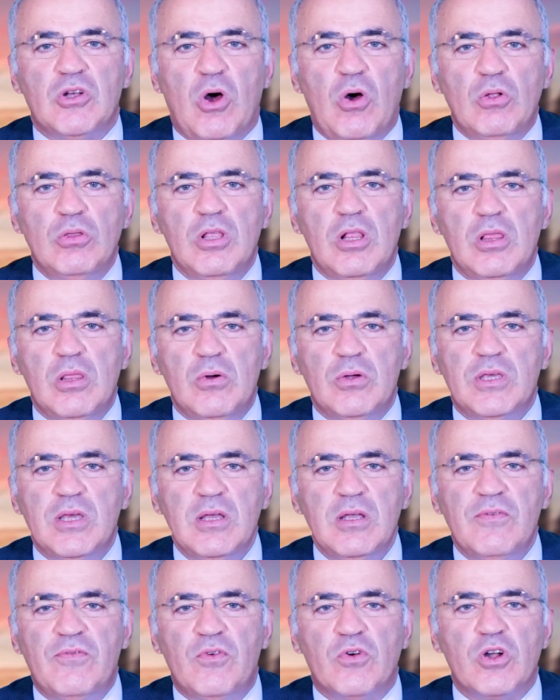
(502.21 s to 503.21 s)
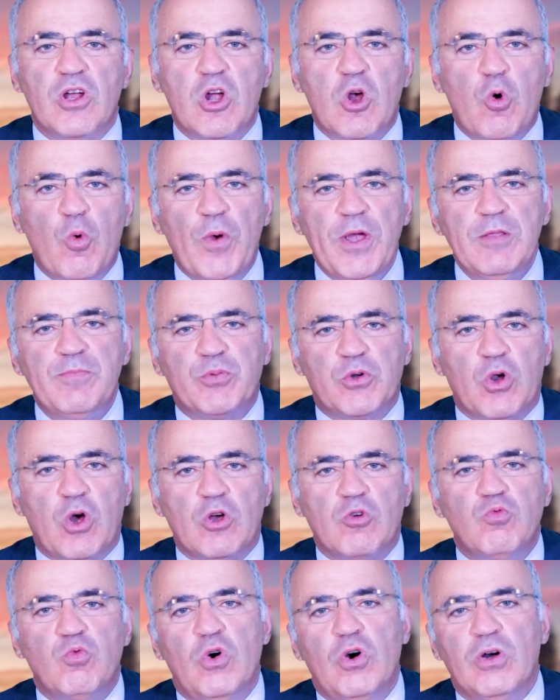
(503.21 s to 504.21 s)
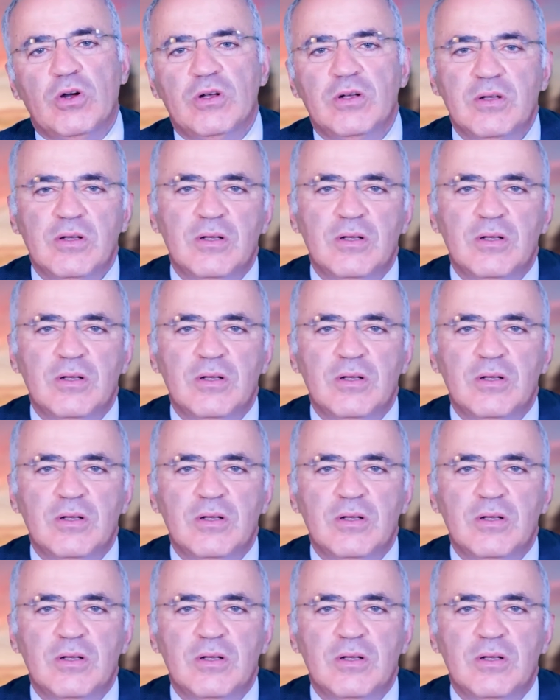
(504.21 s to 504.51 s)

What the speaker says: only looking for a quid pro quo.